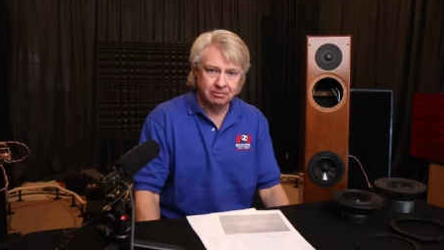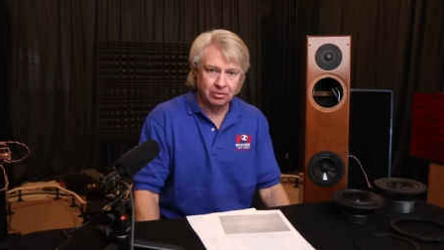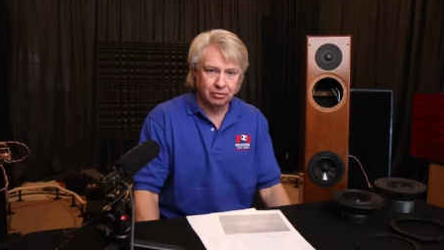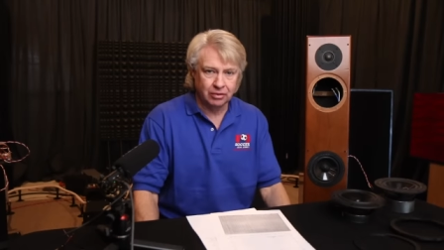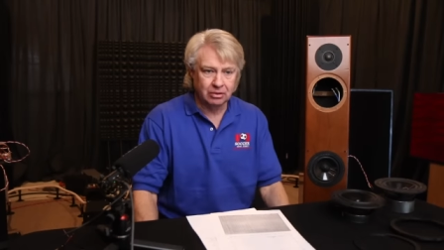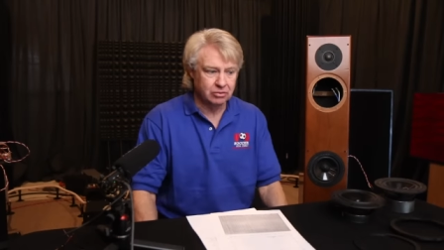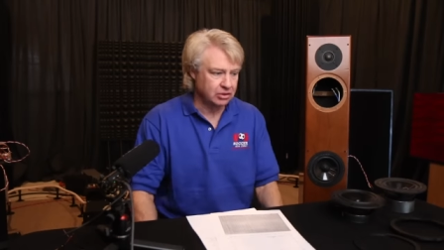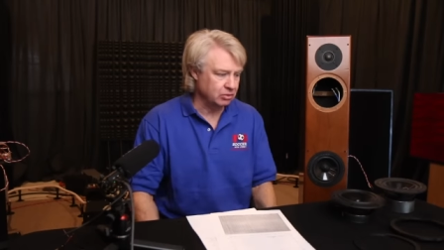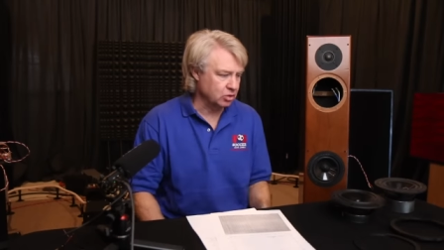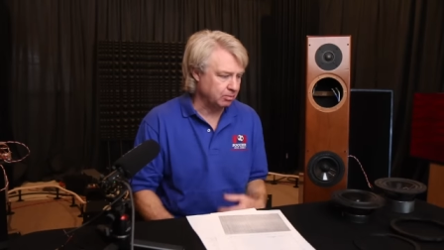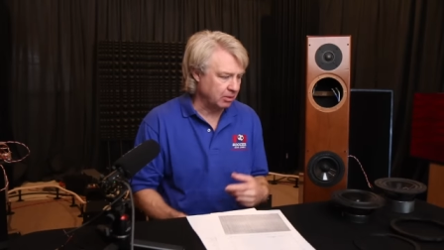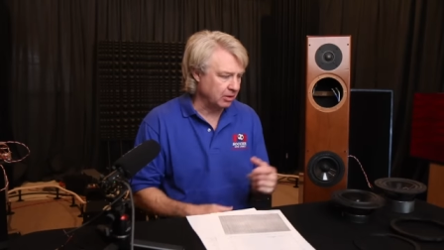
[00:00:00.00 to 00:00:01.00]
the frequency
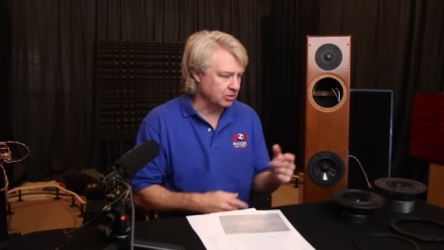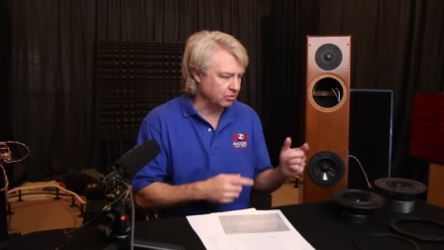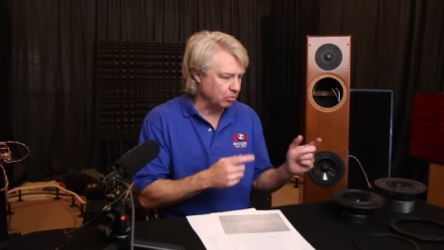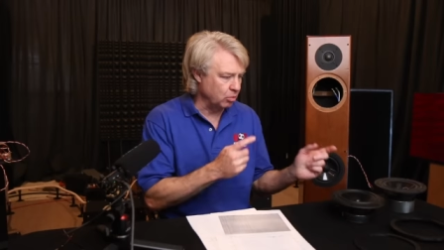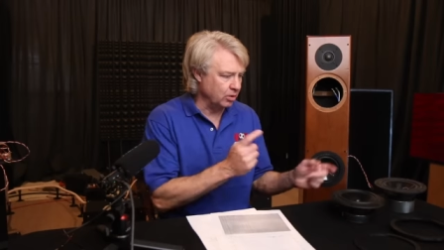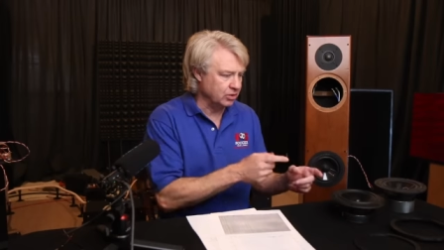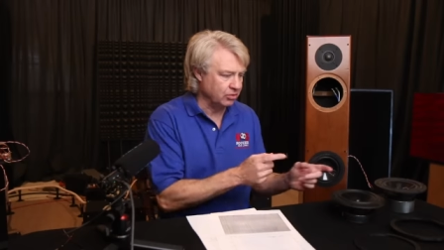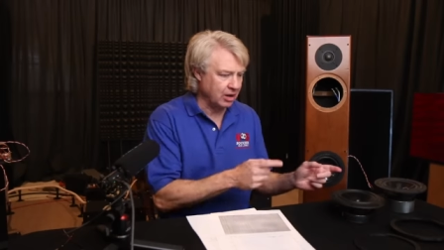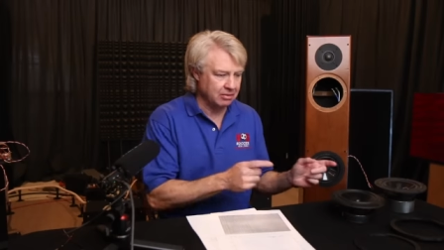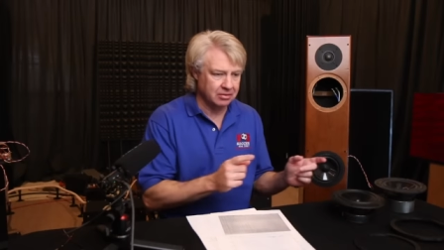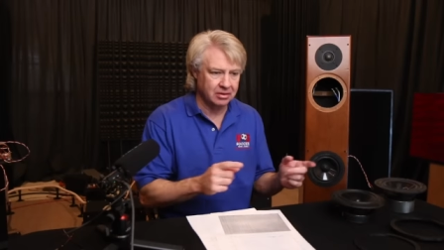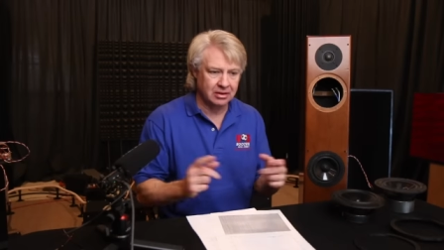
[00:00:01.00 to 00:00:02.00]
response from one
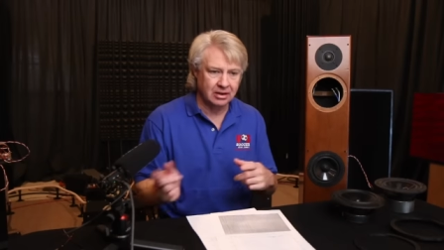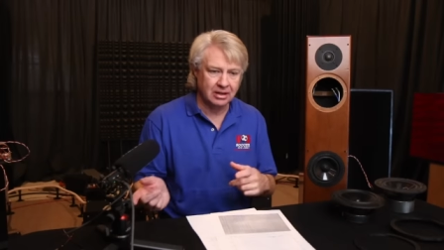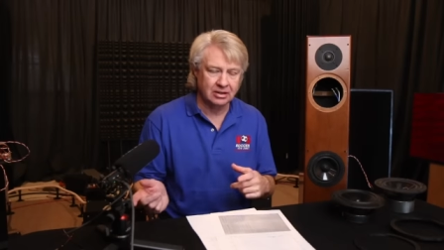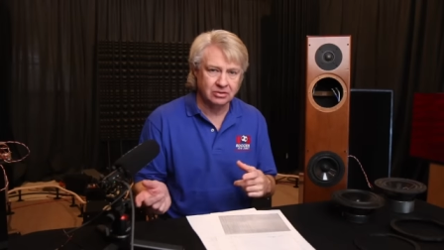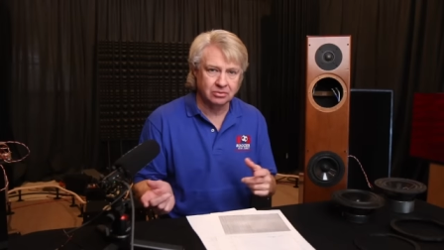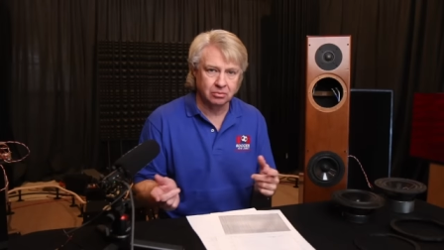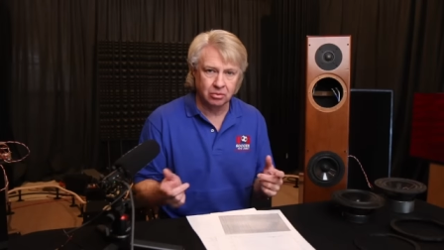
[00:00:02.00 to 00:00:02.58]
driver to the next